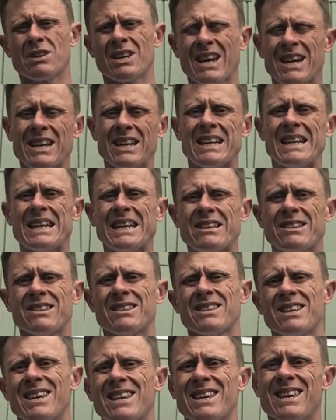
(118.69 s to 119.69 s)
can it lead to,
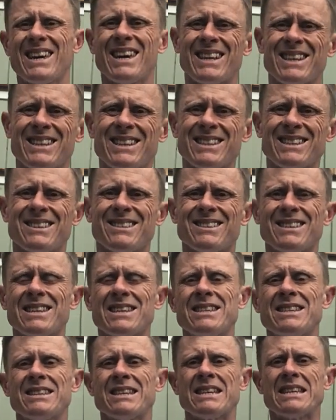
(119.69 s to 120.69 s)
say, kidney
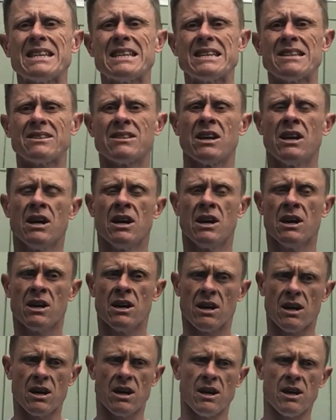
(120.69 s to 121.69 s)
diseases?
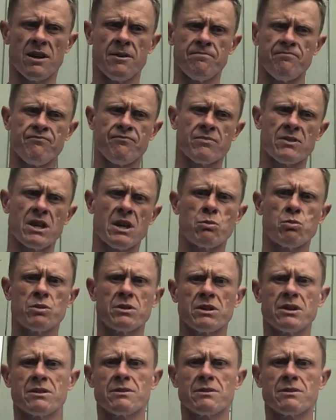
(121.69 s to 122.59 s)
Um, they wouldn't